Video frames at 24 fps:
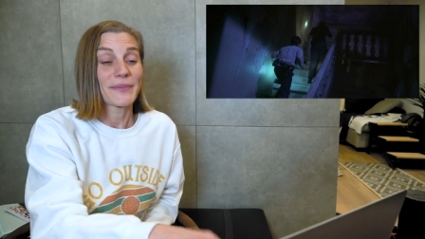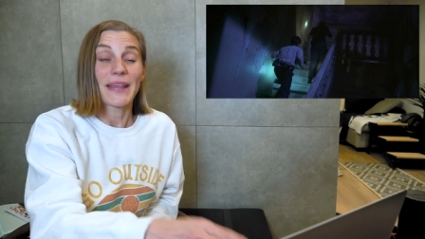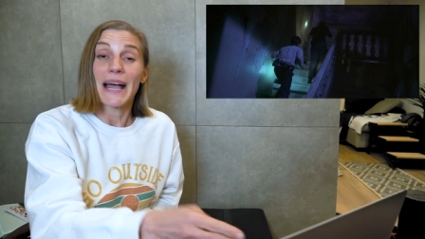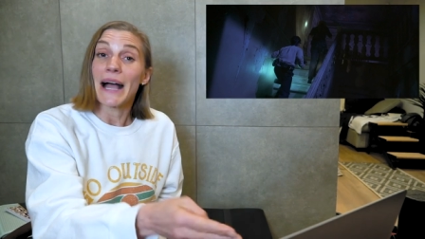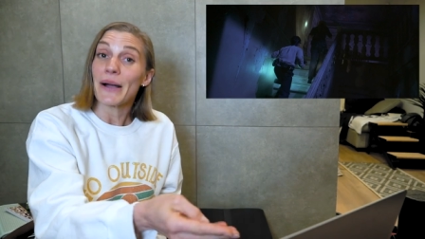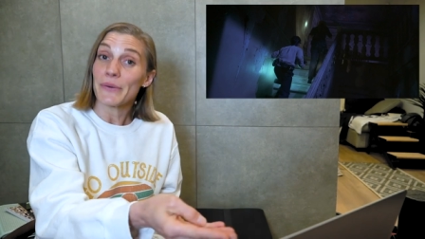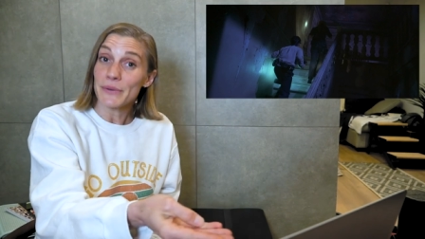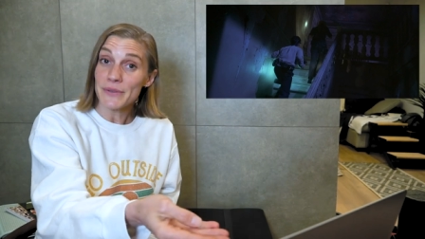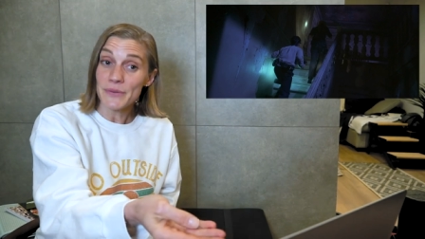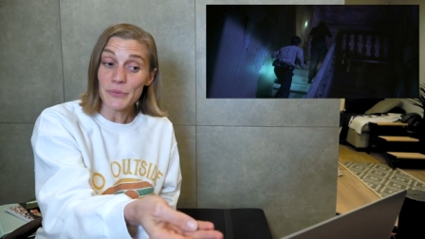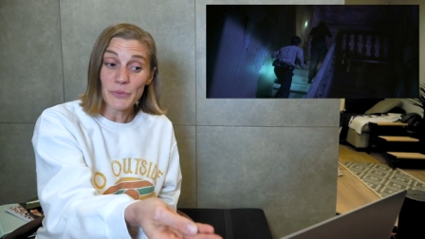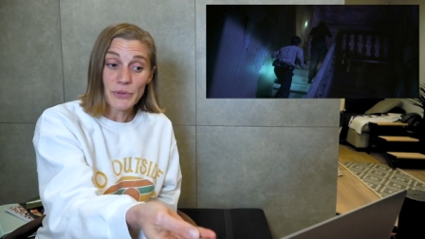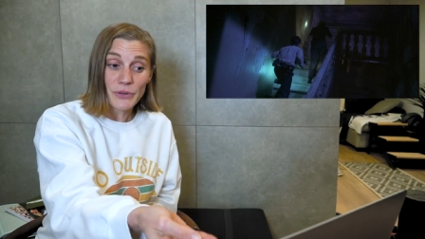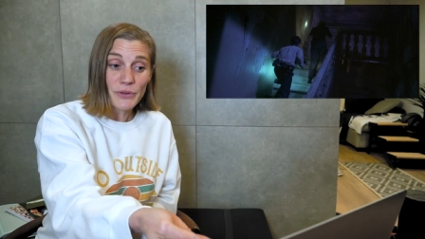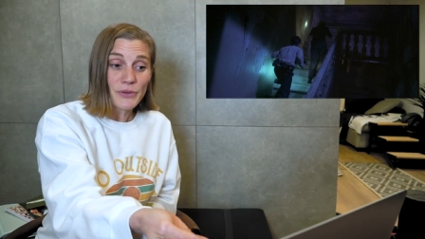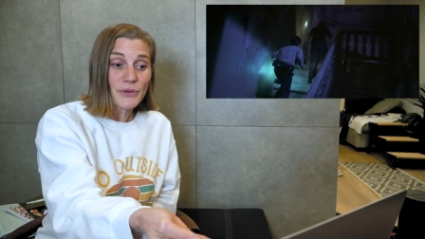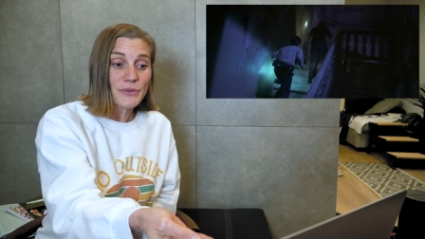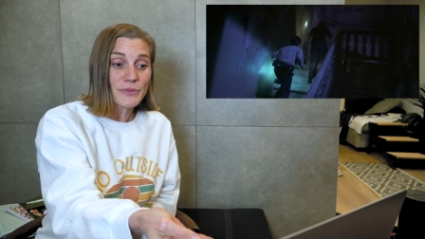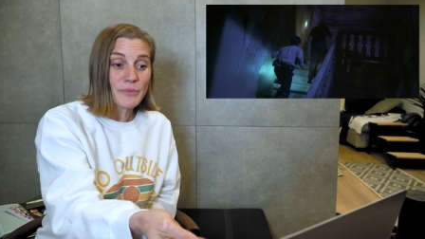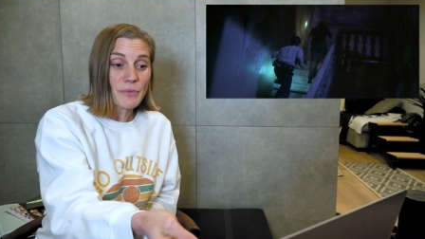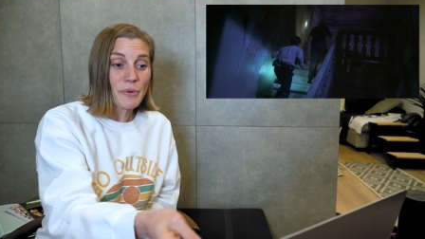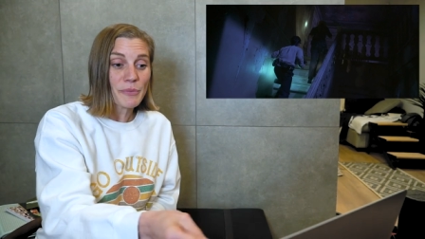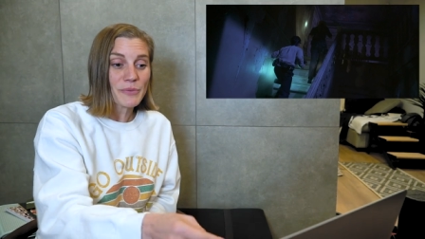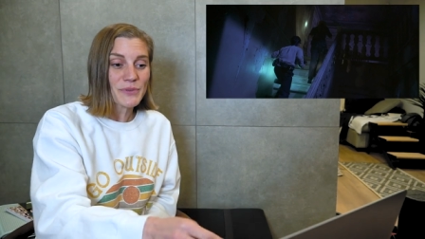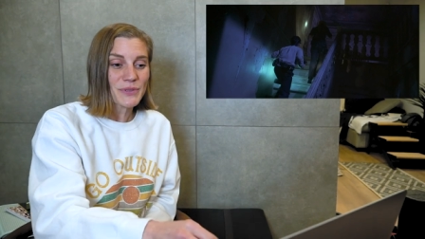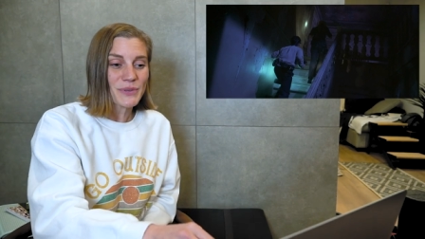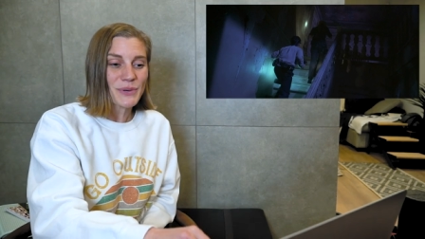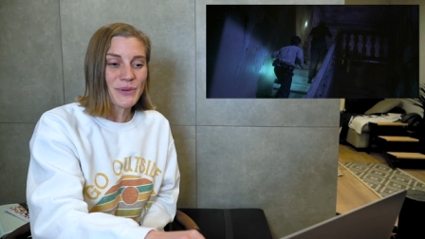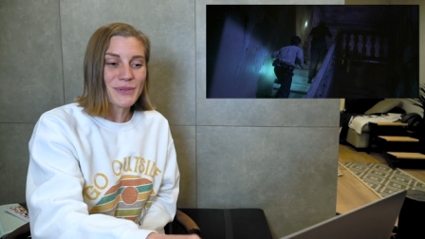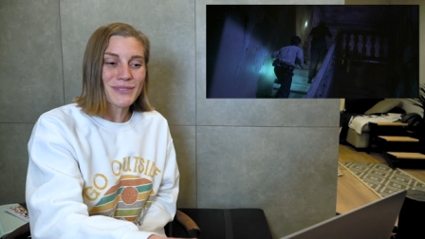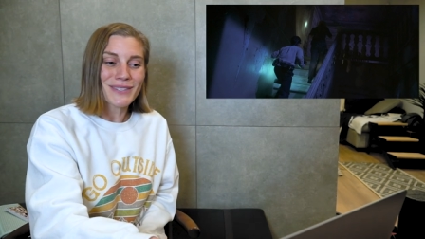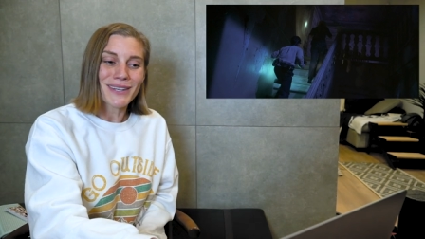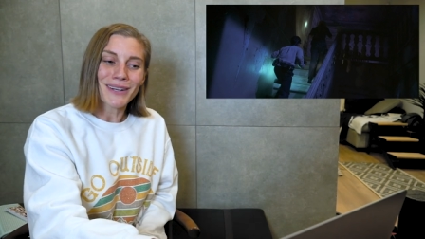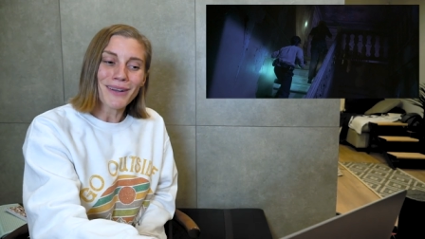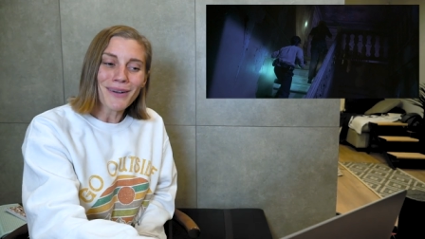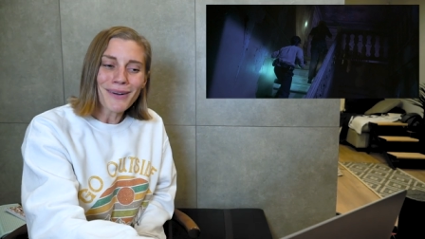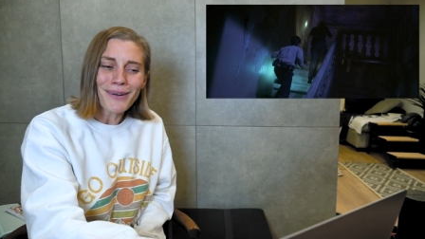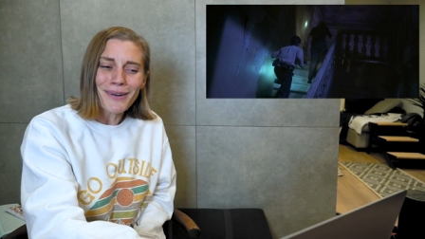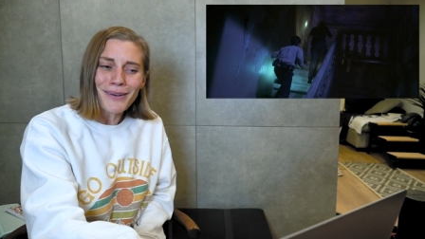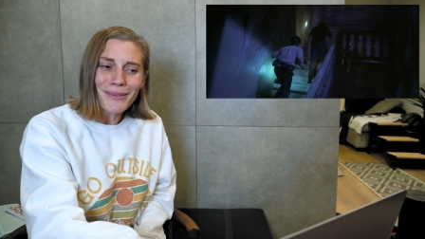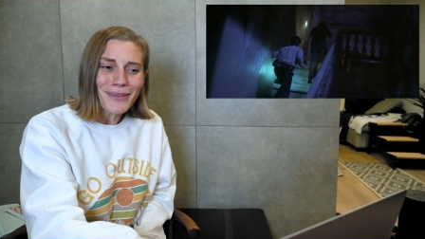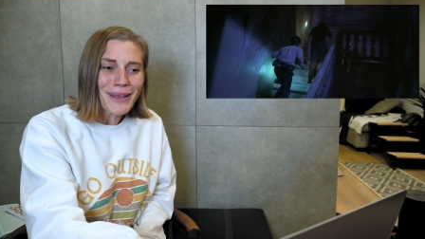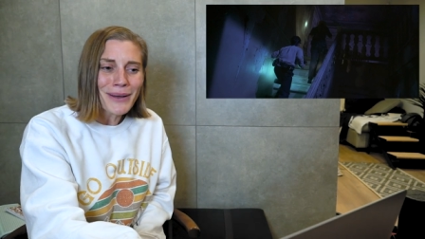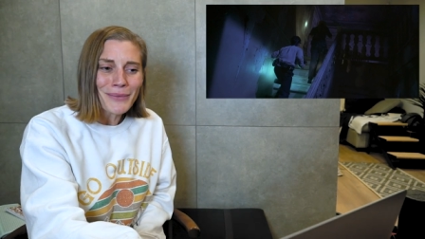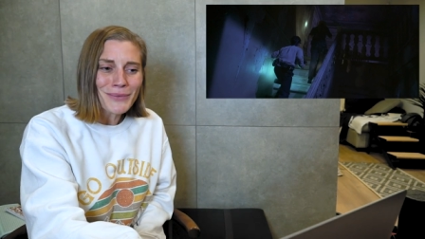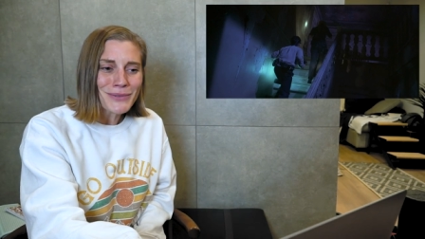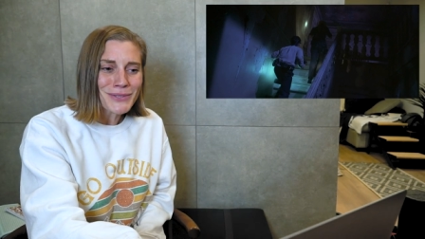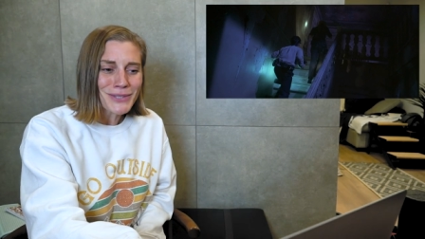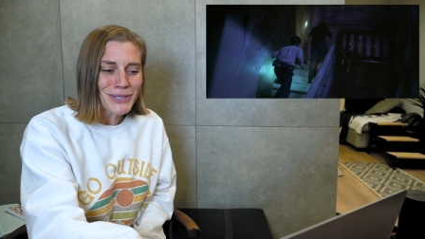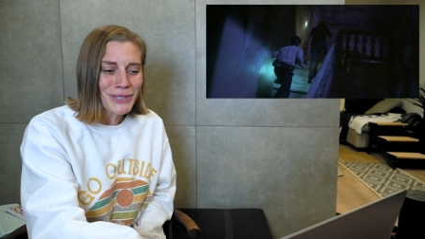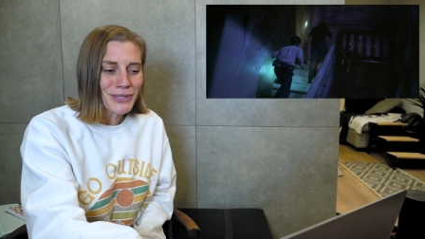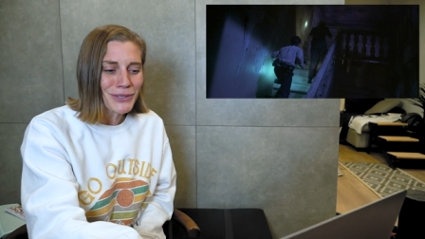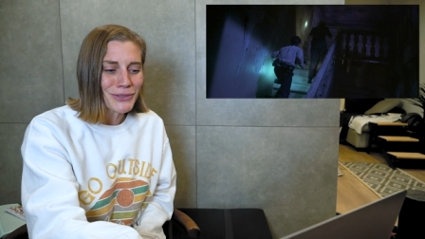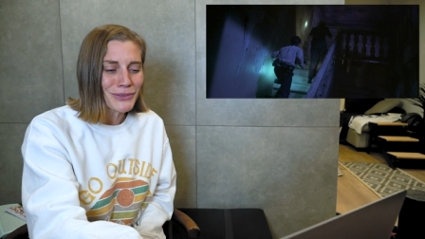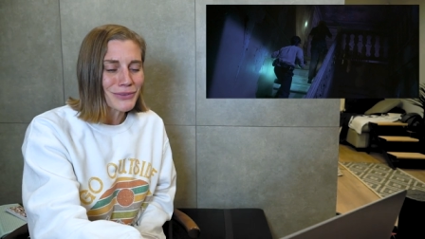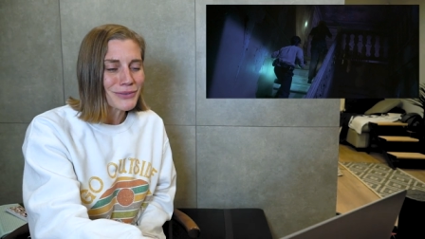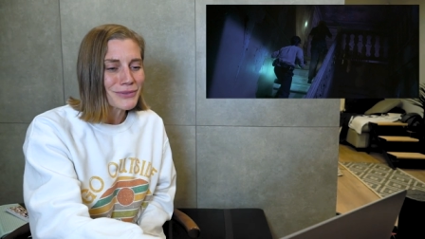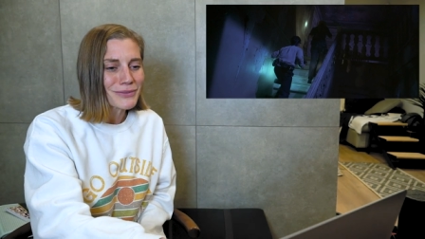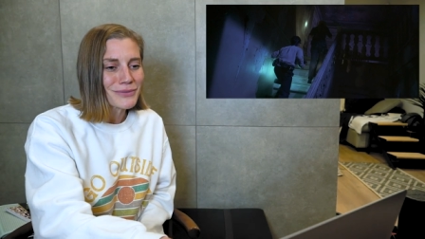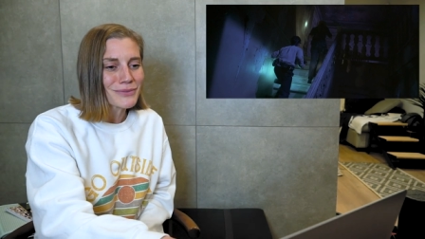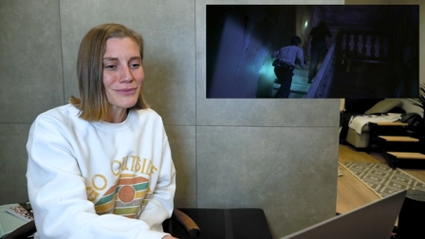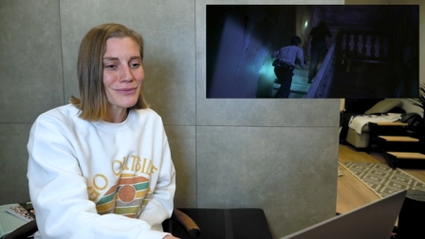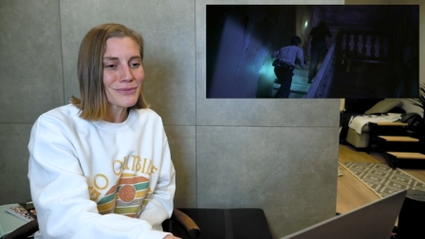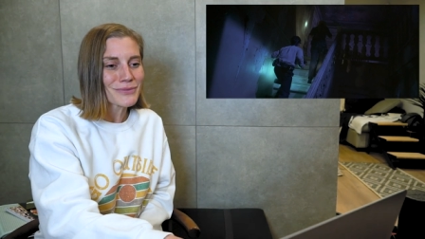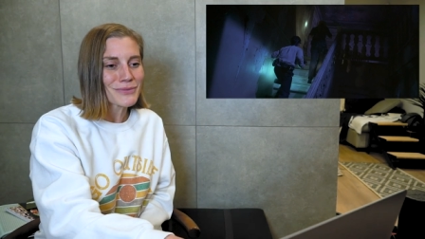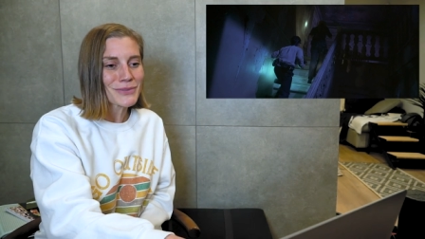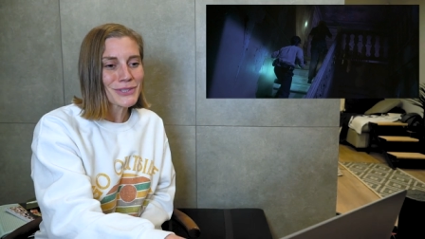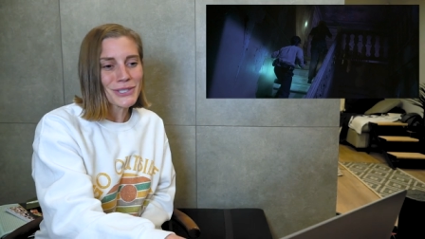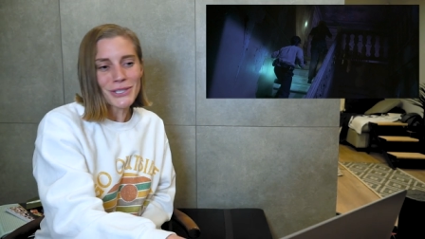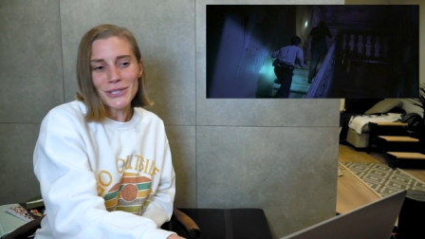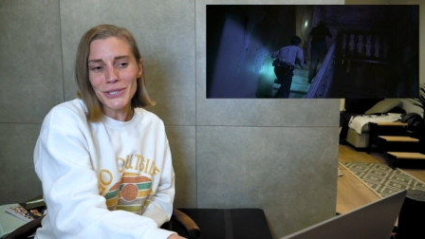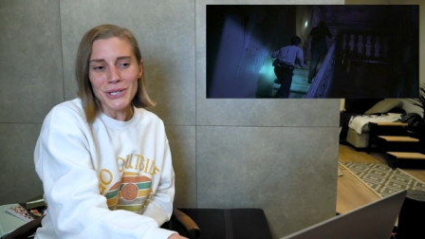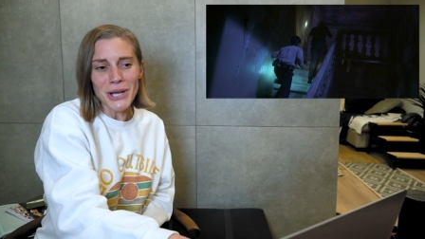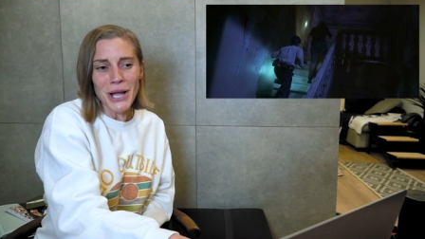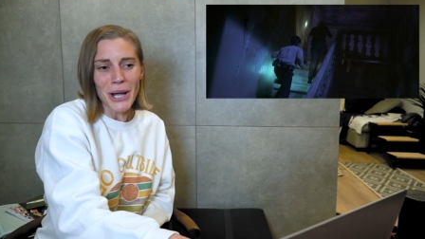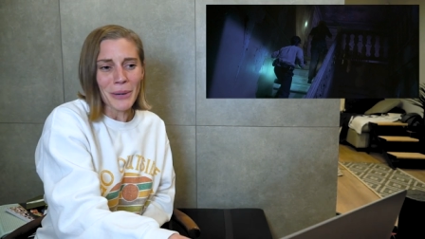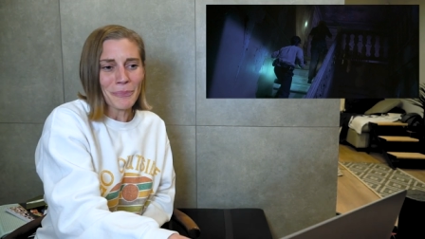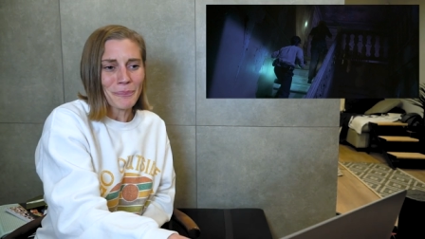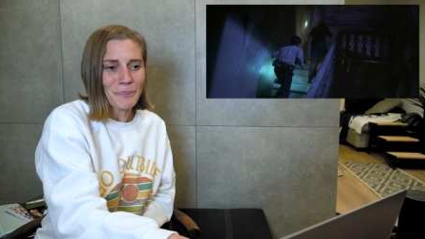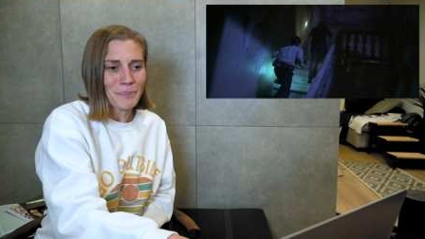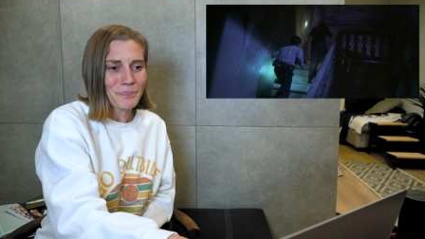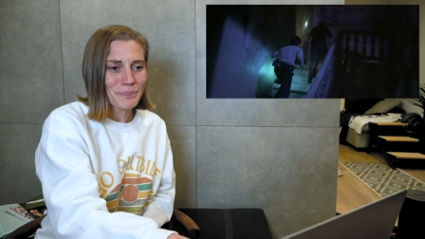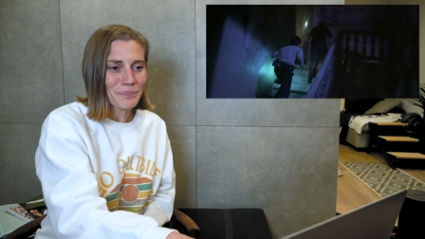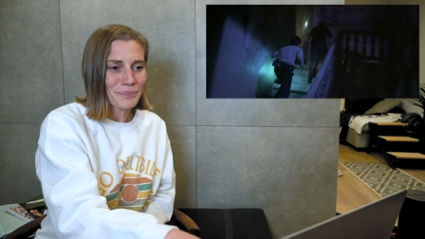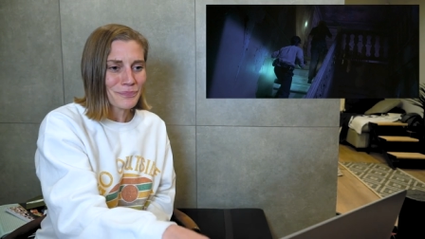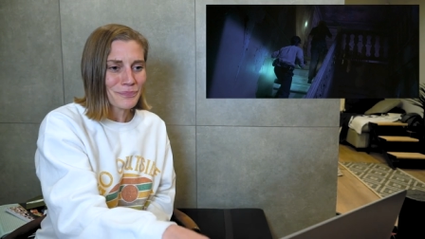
That was one of those moments where I was like, oh, that was cute. Good job.